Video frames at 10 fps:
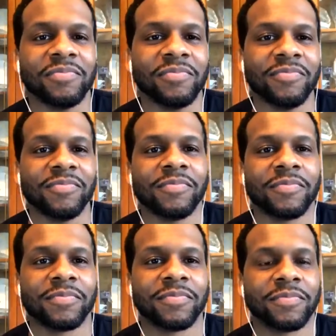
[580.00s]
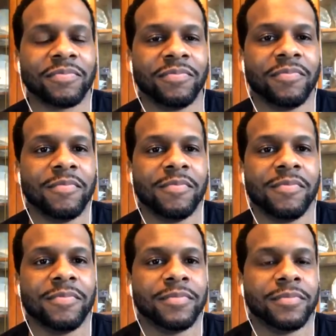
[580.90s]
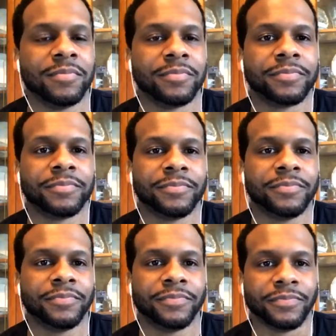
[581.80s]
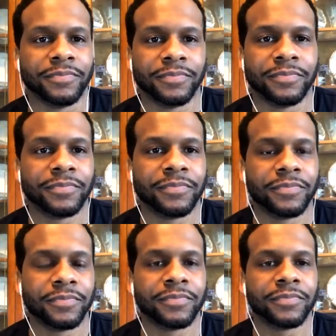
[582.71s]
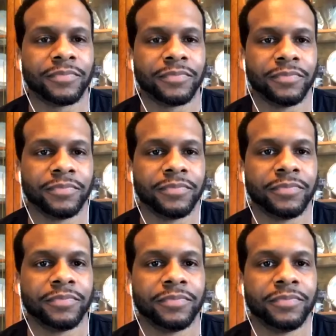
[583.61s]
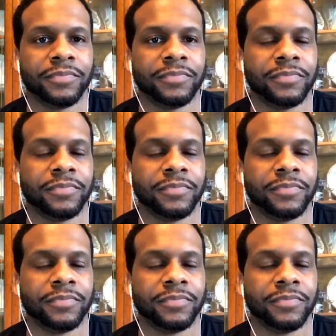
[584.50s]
This person isn't speaking.